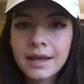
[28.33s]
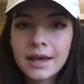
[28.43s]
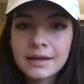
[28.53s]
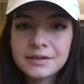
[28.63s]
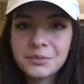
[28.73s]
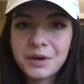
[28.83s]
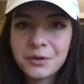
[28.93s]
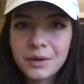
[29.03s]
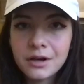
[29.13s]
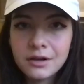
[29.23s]
As you may
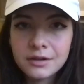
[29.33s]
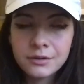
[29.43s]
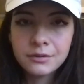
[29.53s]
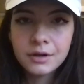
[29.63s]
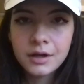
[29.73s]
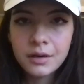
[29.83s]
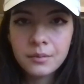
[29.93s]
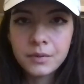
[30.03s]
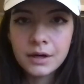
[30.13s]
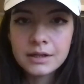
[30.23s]
or may not know,
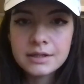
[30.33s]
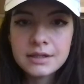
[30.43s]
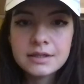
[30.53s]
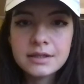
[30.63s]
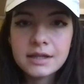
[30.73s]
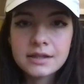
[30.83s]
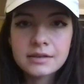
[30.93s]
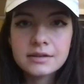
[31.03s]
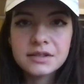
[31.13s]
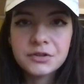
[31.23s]
BOSS is
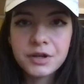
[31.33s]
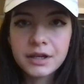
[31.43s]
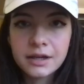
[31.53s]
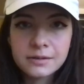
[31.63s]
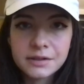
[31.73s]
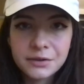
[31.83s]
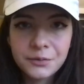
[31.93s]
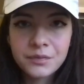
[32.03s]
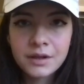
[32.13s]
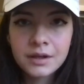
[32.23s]
TSS's student council.
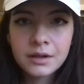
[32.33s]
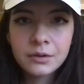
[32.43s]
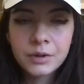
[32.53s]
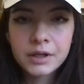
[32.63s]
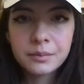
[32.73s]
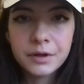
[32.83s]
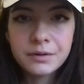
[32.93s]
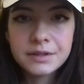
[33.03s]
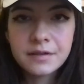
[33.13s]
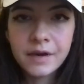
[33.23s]
We're
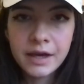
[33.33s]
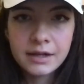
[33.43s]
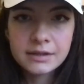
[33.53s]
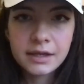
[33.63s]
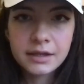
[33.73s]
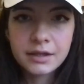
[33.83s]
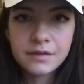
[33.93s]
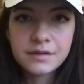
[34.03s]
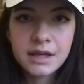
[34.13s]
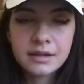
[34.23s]
composed of eight
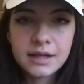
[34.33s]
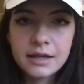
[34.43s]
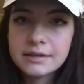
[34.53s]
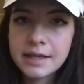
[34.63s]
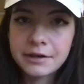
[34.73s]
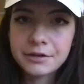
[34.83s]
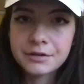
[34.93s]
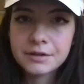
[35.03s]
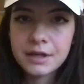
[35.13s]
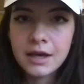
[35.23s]
executives and 10
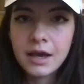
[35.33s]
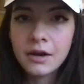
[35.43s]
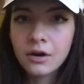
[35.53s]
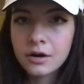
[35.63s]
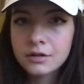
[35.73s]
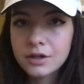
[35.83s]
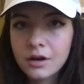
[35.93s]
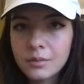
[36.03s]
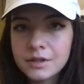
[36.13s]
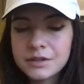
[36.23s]
senators, and our
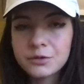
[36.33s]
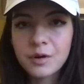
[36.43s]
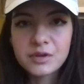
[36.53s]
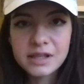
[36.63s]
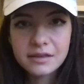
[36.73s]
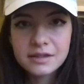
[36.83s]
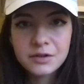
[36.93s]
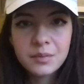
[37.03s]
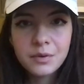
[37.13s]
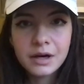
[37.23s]
job is to represent the
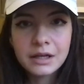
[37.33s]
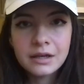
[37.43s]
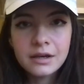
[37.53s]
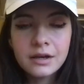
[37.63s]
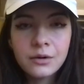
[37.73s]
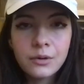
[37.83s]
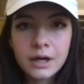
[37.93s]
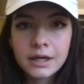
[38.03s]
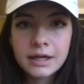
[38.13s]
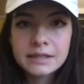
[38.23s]
student body,
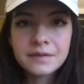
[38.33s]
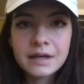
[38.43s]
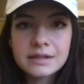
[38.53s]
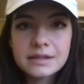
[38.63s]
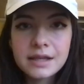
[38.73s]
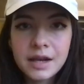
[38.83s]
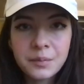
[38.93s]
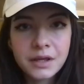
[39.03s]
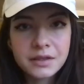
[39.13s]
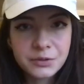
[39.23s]
organize events, and
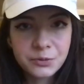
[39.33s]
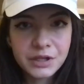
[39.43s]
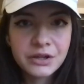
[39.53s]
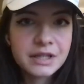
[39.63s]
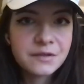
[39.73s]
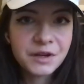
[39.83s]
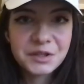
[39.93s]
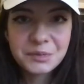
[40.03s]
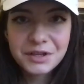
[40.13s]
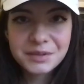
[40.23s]
make the school year as fun
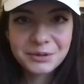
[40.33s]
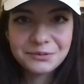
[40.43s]
as possible.